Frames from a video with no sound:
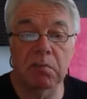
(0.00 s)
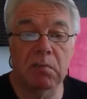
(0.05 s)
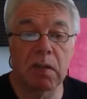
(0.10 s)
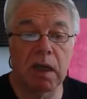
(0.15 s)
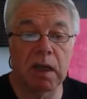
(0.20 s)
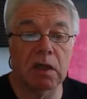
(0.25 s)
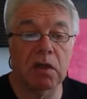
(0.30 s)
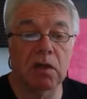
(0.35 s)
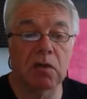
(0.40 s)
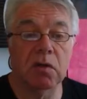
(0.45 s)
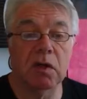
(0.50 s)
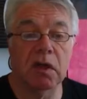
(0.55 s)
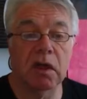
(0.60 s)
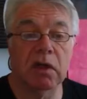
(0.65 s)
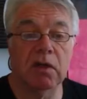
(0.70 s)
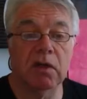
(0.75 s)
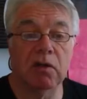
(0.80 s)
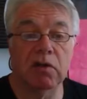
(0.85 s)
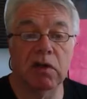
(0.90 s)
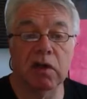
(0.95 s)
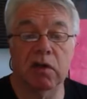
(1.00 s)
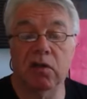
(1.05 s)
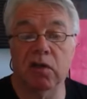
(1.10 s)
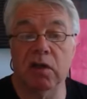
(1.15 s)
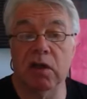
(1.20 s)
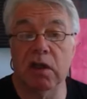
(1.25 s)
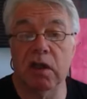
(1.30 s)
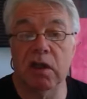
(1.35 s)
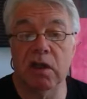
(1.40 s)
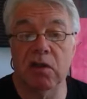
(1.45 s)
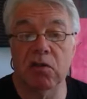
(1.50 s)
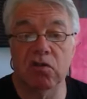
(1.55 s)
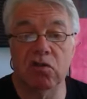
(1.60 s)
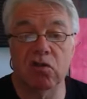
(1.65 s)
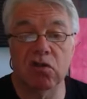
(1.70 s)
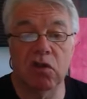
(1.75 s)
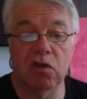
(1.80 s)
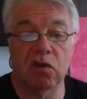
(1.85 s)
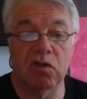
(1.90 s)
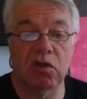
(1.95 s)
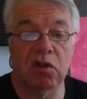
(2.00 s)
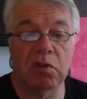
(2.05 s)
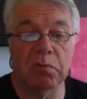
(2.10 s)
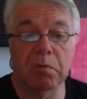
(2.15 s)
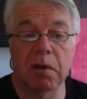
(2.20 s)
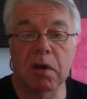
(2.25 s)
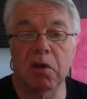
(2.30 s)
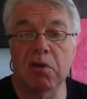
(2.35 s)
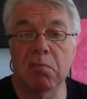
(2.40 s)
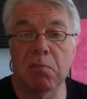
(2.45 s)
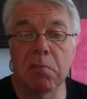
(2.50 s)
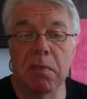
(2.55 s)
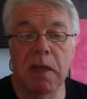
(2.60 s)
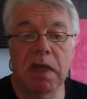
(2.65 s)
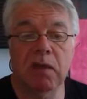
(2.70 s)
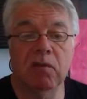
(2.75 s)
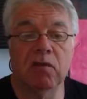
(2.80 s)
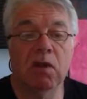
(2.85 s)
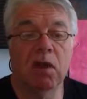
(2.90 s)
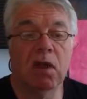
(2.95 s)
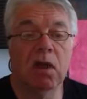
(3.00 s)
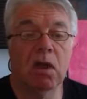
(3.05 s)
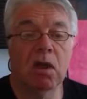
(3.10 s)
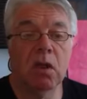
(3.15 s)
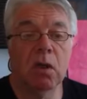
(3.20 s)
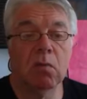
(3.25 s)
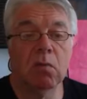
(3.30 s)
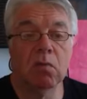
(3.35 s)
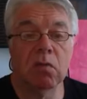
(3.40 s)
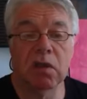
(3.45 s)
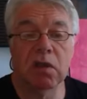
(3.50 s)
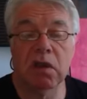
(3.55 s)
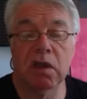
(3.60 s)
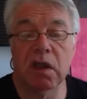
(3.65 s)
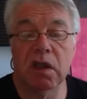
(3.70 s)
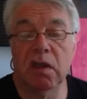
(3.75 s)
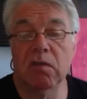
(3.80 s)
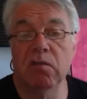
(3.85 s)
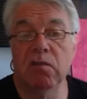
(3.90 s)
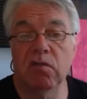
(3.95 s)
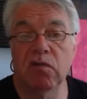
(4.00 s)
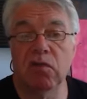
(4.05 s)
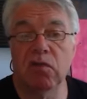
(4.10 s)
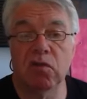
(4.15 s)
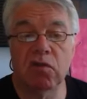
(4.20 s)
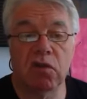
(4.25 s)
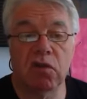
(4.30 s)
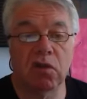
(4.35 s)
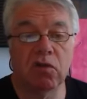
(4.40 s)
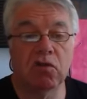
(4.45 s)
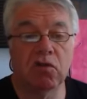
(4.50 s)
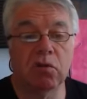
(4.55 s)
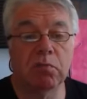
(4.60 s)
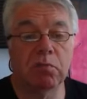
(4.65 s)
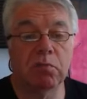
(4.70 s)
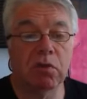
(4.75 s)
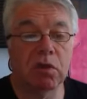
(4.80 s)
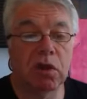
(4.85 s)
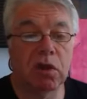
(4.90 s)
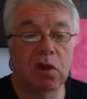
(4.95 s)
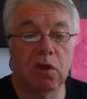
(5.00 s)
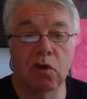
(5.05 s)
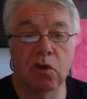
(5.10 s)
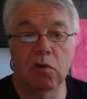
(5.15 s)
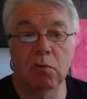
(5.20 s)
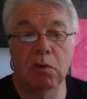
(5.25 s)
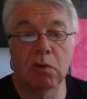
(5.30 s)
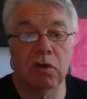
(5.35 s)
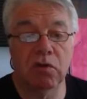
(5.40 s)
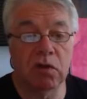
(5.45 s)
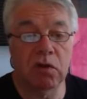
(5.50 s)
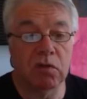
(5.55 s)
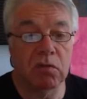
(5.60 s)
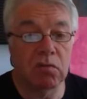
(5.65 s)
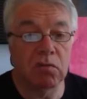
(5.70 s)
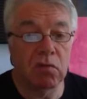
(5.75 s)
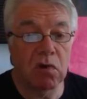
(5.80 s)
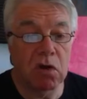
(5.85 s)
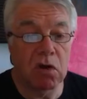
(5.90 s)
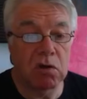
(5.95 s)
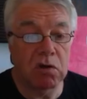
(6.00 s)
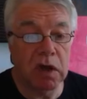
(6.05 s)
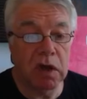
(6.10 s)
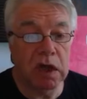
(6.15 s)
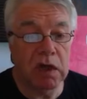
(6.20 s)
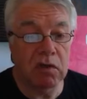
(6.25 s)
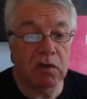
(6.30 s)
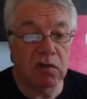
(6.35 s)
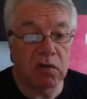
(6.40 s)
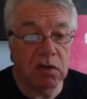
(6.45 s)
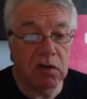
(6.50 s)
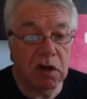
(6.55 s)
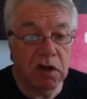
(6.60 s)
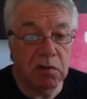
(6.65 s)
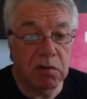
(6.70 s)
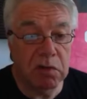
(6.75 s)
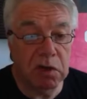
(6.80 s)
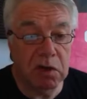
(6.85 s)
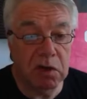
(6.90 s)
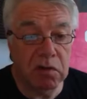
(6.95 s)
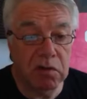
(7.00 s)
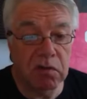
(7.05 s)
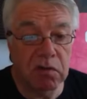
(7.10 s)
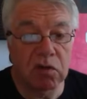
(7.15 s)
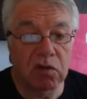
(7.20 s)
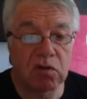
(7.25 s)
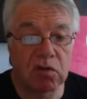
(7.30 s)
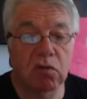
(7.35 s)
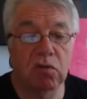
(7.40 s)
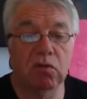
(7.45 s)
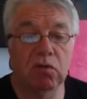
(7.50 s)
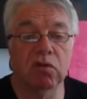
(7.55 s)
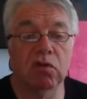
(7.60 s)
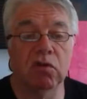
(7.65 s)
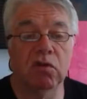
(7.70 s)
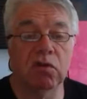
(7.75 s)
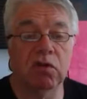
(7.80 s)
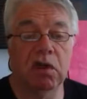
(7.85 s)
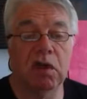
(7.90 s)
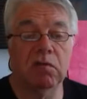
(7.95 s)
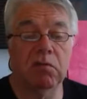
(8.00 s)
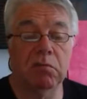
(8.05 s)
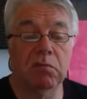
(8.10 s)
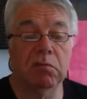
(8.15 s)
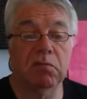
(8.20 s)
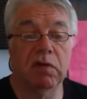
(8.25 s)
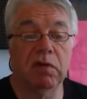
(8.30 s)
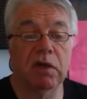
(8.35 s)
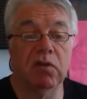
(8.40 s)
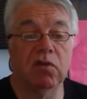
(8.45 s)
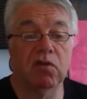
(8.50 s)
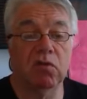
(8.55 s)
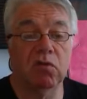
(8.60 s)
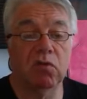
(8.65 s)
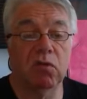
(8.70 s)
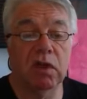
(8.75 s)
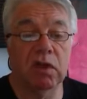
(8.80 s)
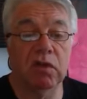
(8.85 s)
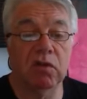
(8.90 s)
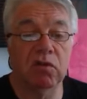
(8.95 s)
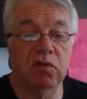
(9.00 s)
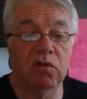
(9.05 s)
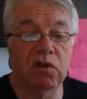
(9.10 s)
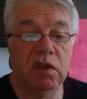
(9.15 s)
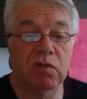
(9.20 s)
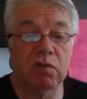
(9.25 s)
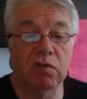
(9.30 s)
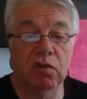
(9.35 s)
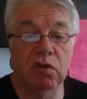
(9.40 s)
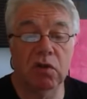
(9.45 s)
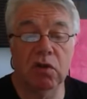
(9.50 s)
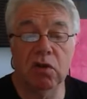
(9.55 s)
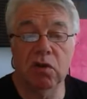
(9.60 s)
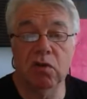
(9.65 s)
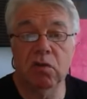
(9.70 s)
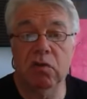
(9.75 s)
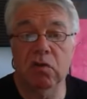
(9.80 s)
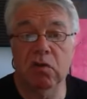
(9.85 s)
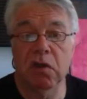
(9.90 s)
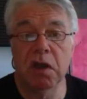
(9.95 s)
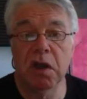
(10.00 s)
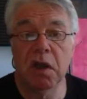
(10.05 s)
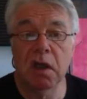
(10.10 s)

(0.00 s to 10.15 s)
MAG UK director Ian Church. They both met with the infrastructure, procurement and road engineering officials Stephen Bradshaw and Stephen Hughes.